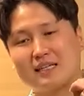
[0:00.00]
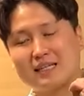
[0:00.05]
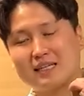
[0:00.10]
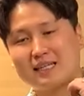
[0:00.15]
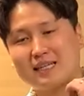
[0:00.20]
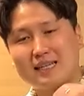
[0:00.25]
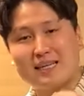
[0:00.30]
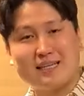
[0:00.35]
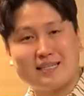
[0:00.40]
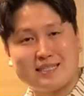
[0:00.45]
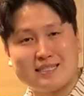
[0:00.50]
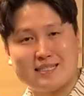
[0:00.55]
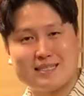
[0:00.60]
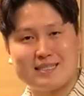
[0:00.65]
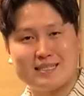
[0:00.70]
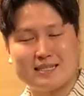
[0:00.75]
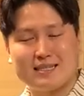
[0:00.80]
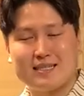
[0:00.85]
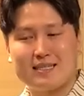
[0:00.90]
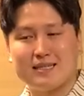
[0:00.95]
cleansed,
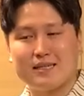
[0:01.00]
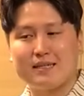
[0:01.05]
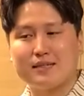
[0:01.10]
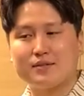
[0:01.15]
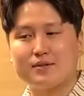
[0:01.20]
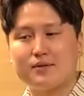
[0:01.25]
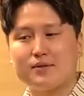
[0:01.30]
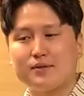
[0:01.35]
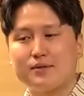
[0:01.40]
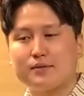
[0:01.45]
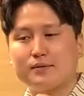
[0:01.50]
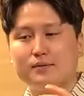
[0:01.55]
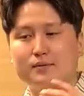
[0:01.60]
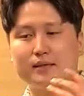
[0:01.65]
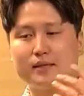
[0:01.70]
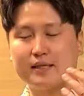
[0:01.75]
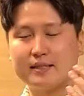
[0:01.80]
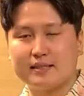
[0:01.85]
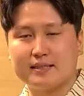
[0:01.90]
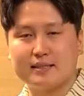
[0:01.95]
so
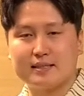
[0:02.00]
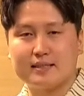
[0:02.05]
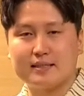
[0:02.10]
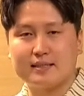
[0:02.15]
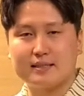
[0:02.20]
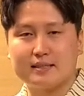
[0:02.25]
it's